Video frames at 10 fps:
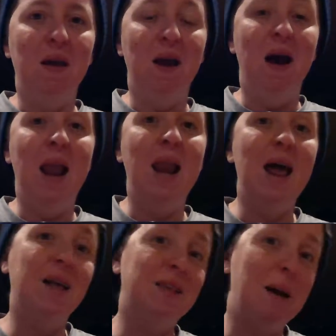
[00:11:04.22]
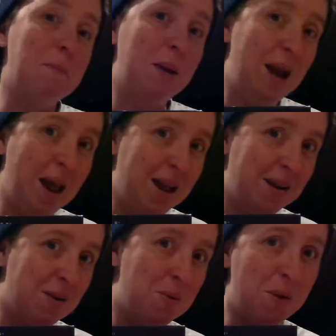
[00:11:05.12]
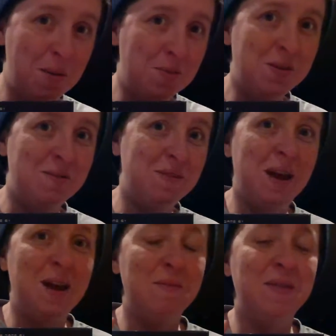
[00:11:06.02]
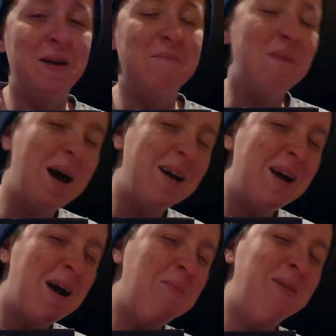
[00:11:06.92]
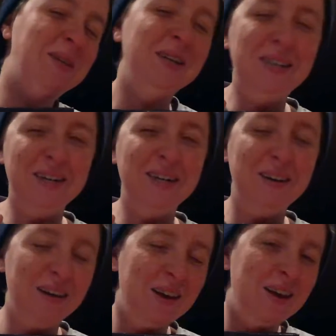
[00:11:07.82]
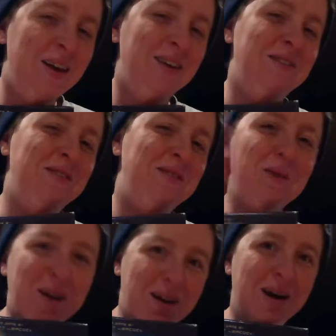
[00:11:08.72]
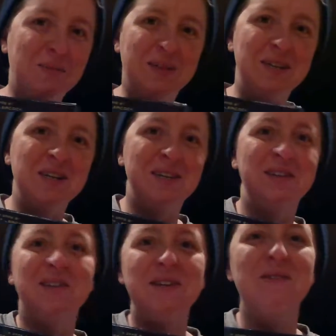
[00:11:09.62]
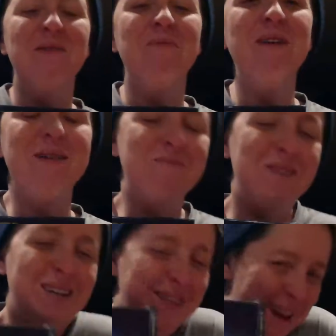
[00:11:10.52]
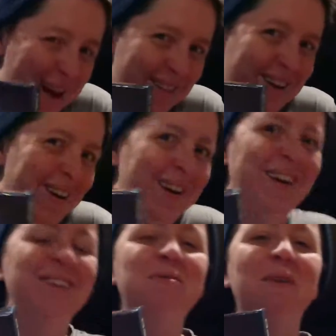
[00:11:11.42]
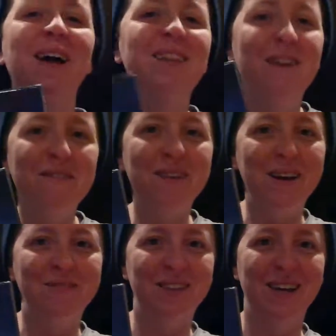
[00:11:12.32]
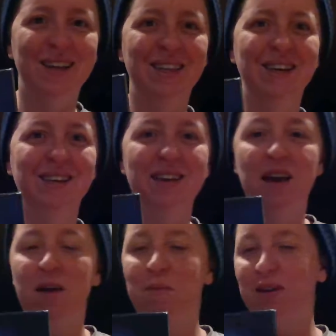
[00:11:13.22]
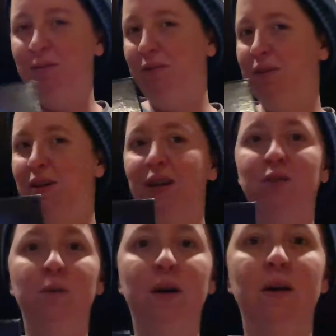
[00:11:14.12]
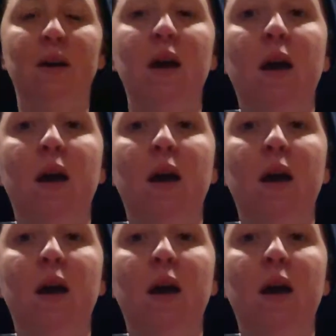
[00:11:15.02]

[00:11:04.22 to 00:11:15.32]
Unless I'm playing a cooperative game, and then my competition is your competition too, and we can win together. That's why I love games like this. It makes me feel less weird.